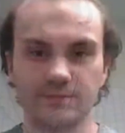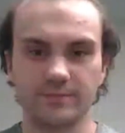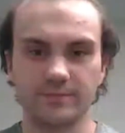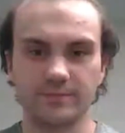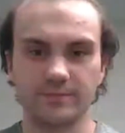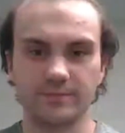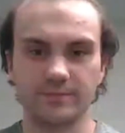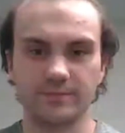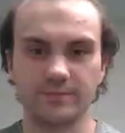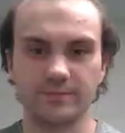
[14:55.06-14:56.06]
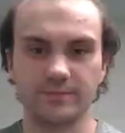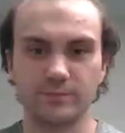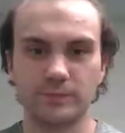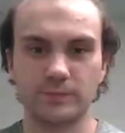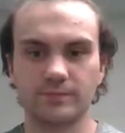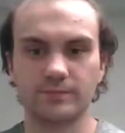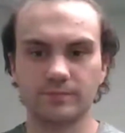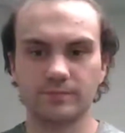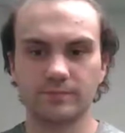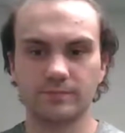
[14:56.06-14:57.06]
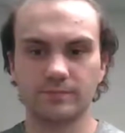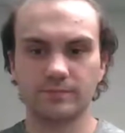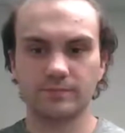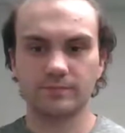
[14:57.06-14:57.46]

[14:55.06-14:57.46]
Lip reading: No one is speaking in this clip.